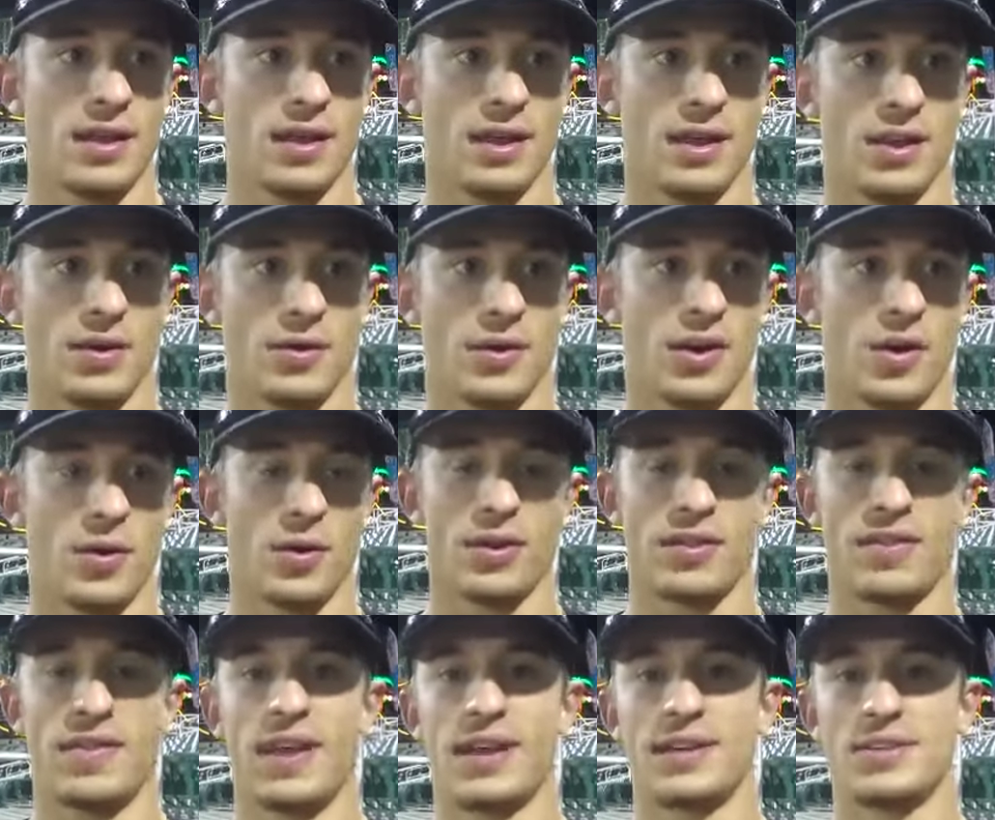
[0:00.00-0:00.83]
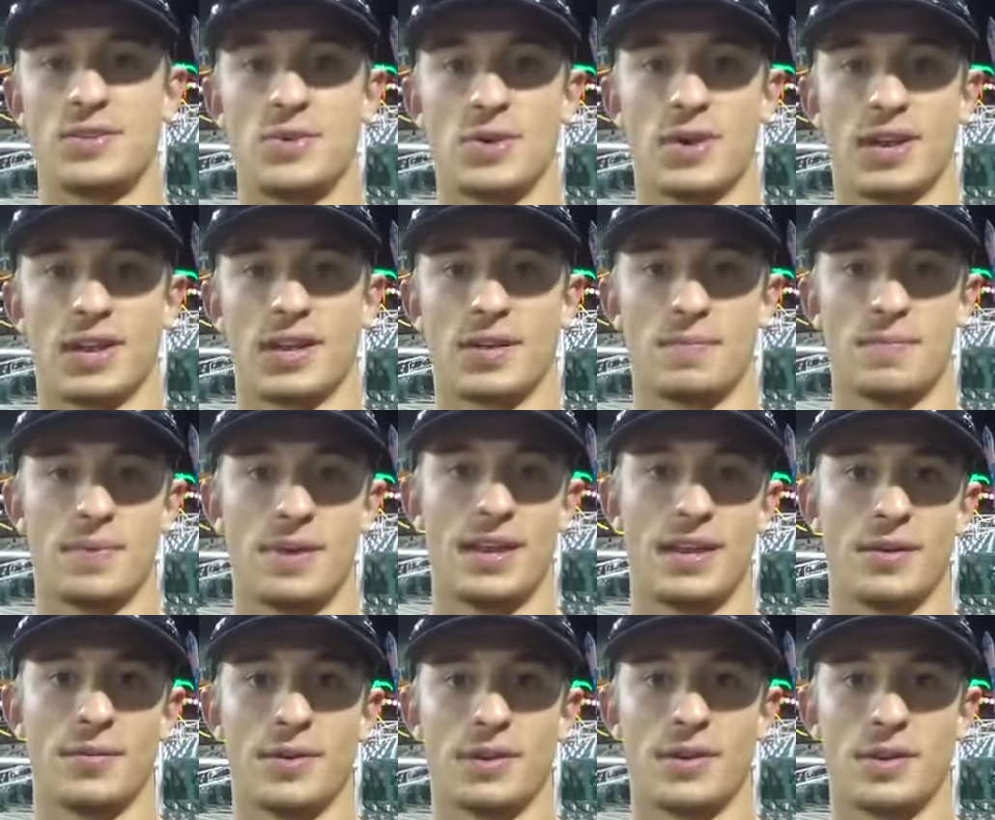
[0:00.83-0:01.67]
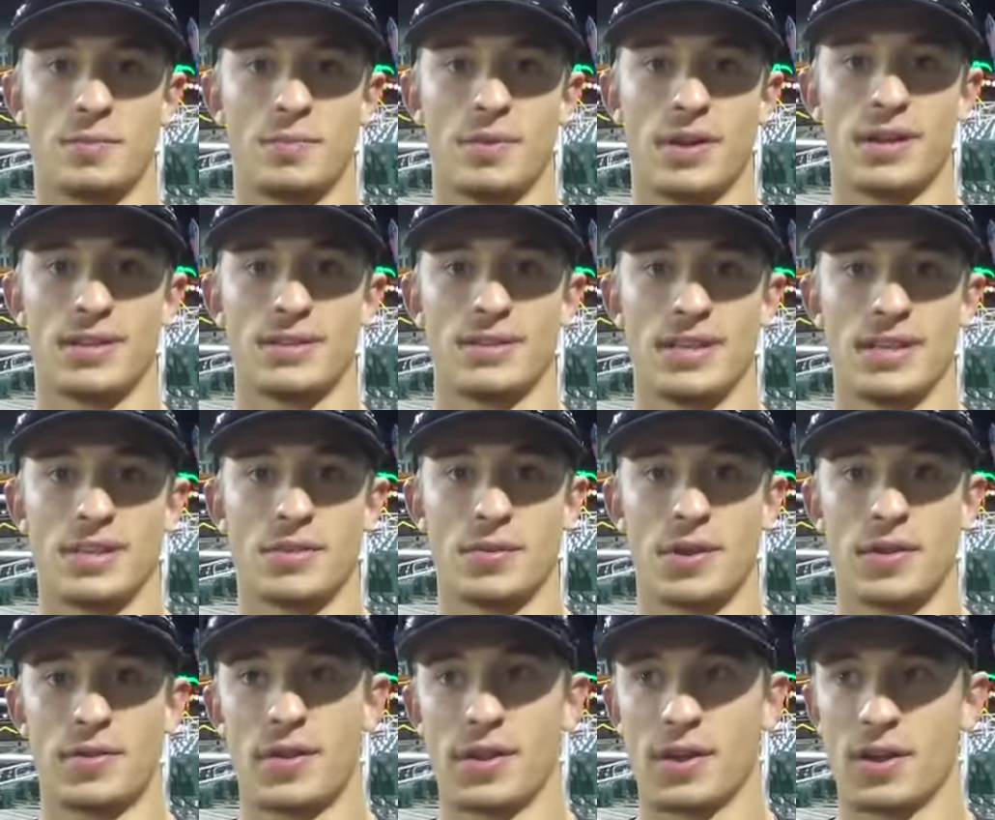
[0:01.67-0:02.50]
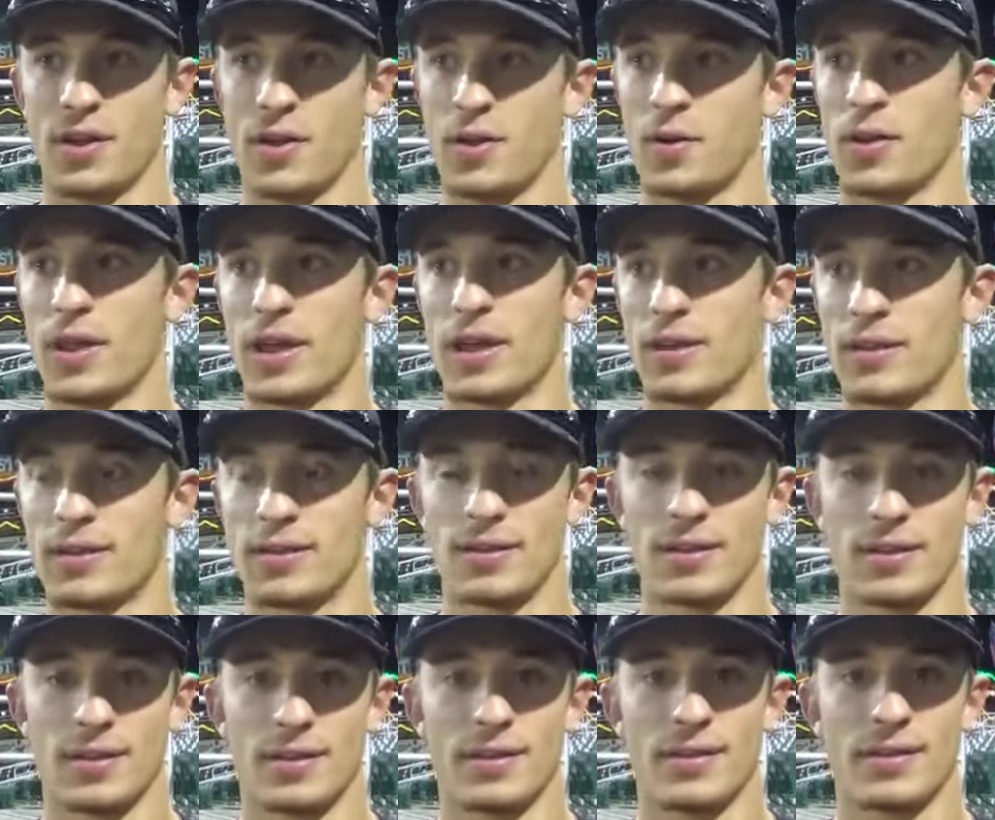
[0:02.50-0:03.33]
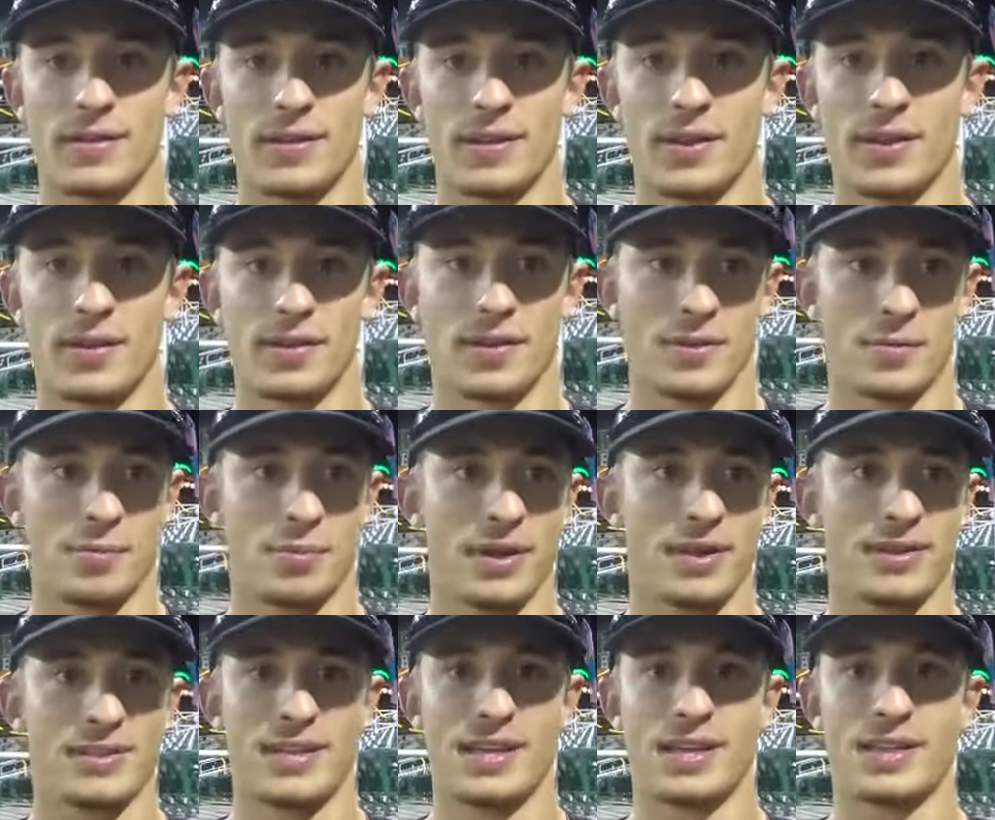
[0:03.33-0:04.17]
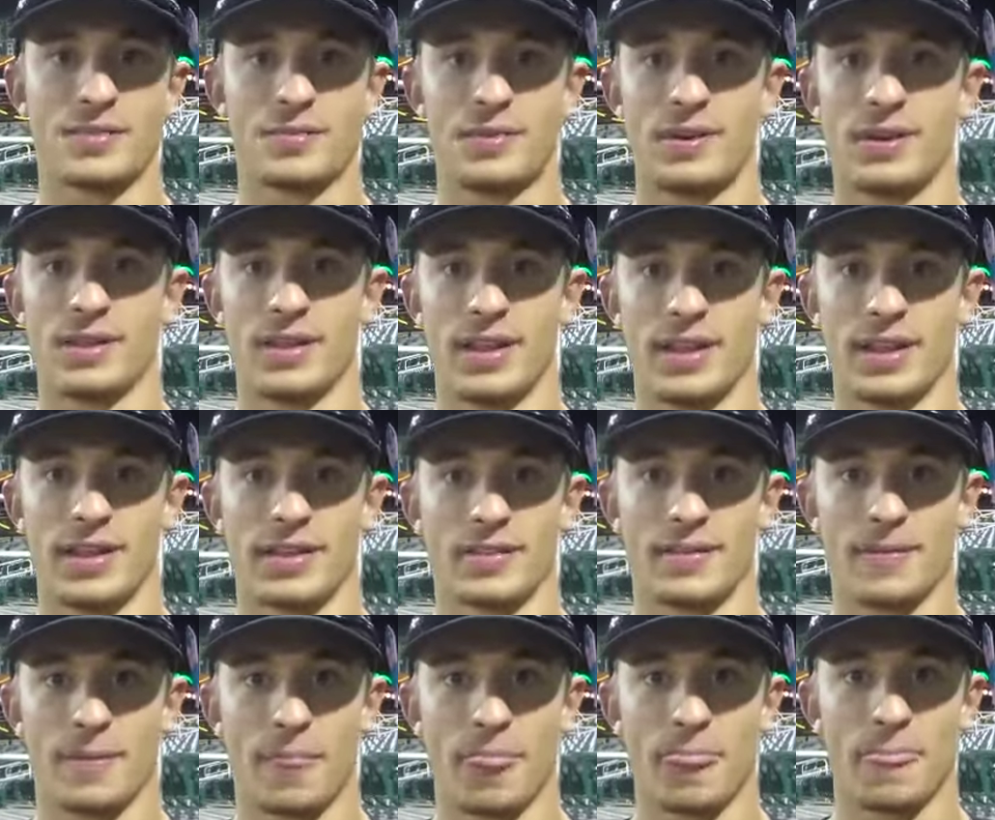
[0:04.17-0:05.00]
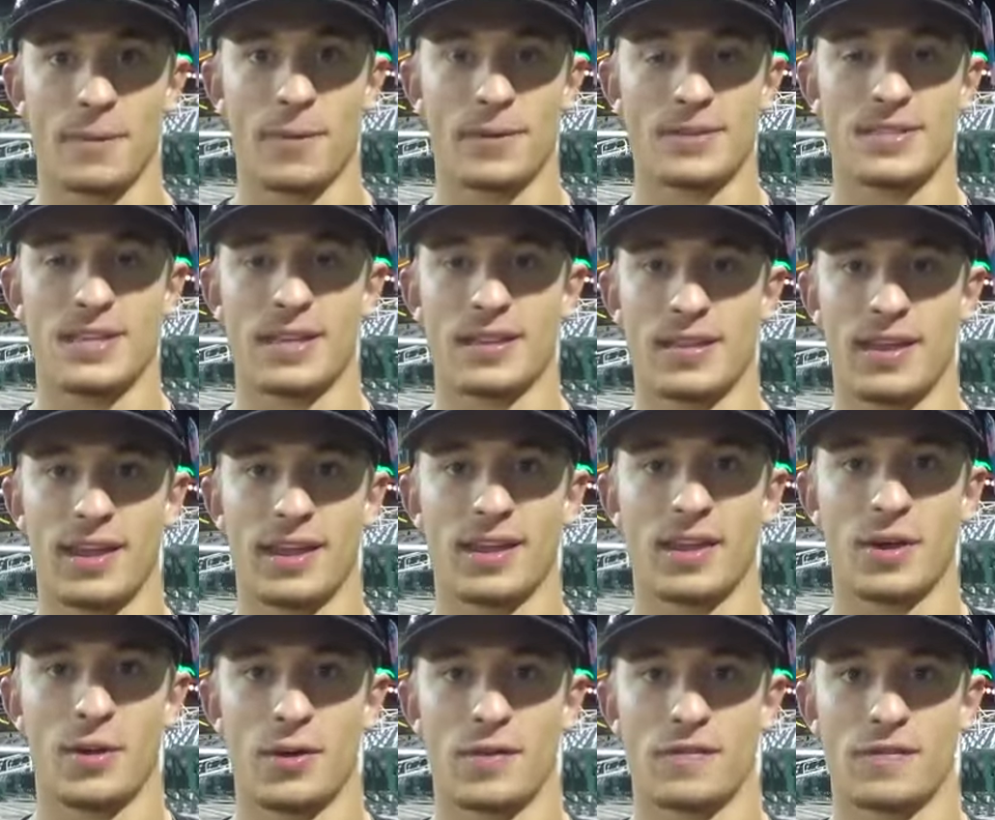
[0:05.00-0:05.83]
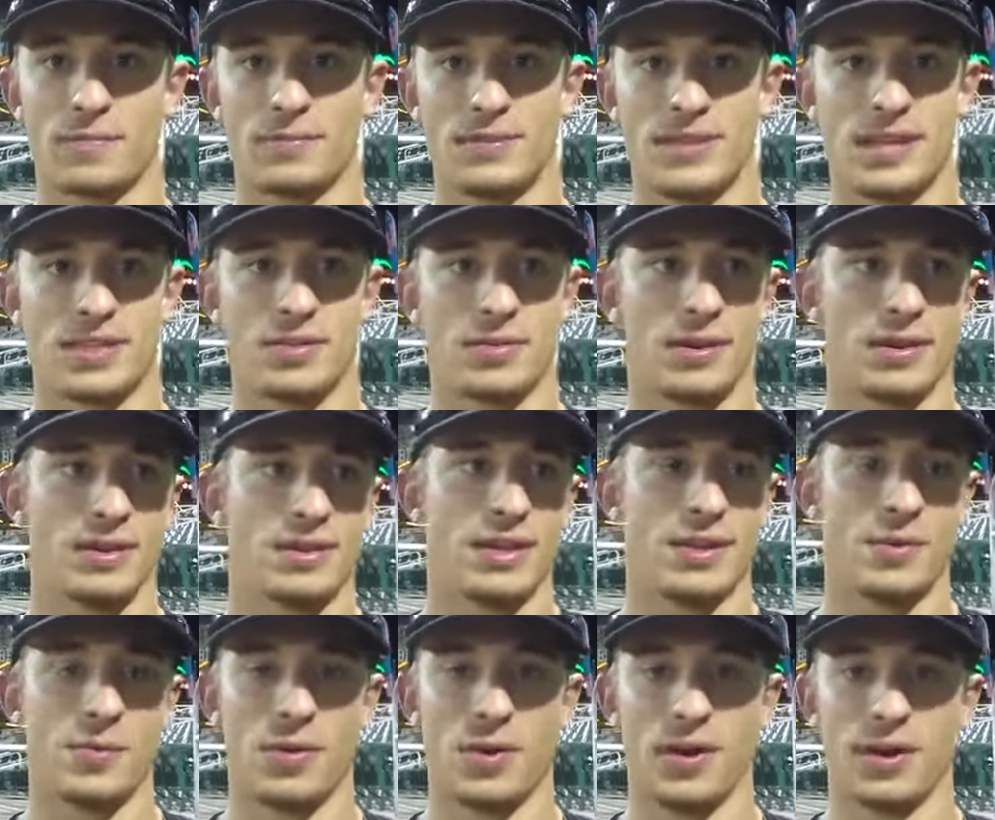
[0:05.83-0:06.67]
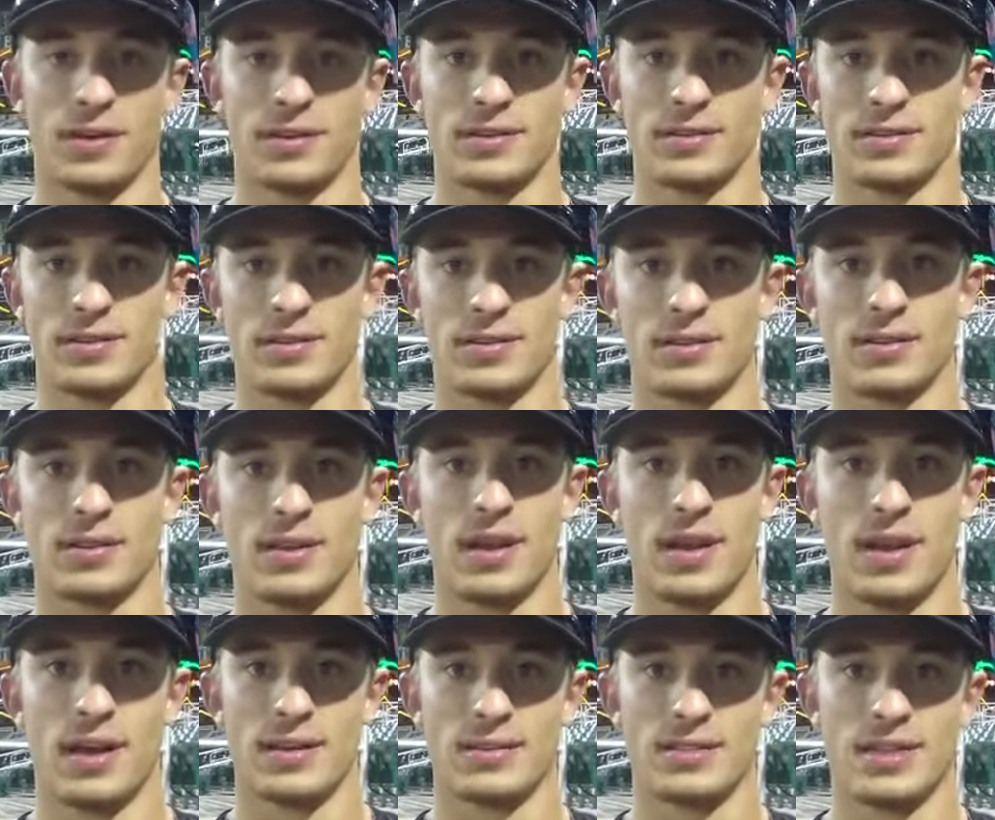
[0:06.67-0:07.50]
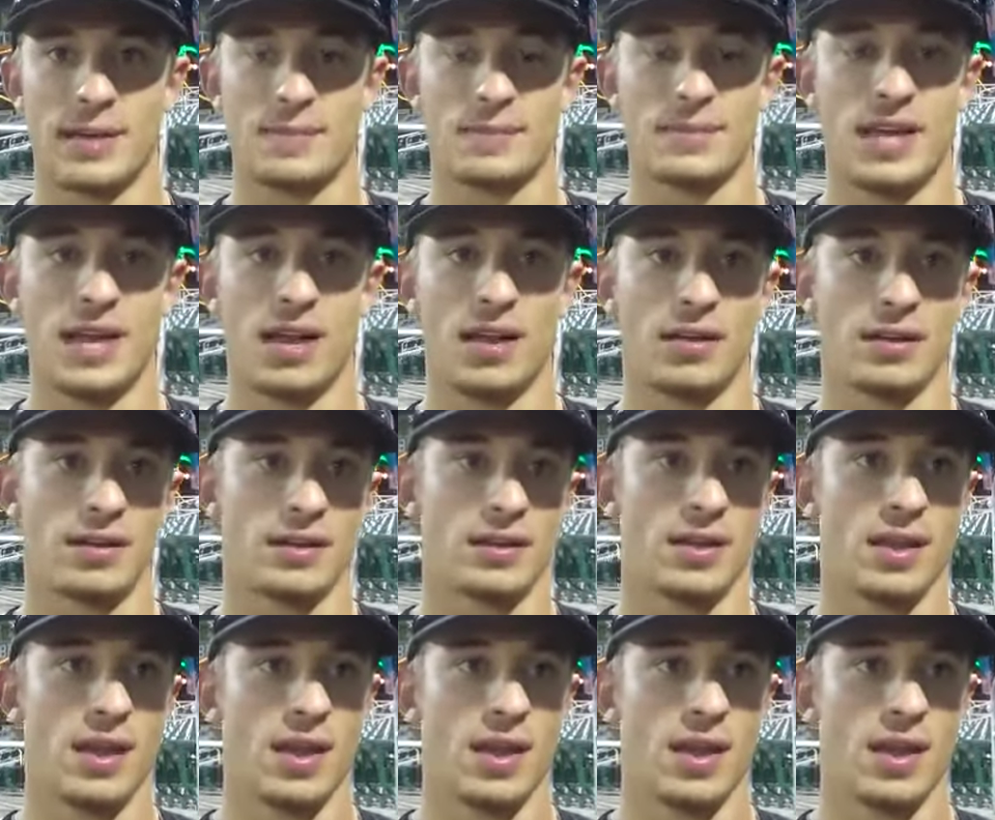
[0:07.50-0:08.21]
you know, no one thinks you can compete when you play D3. They're like, oh, like, you know, you play D3, like, what's that like going from D3 to D1 type talent?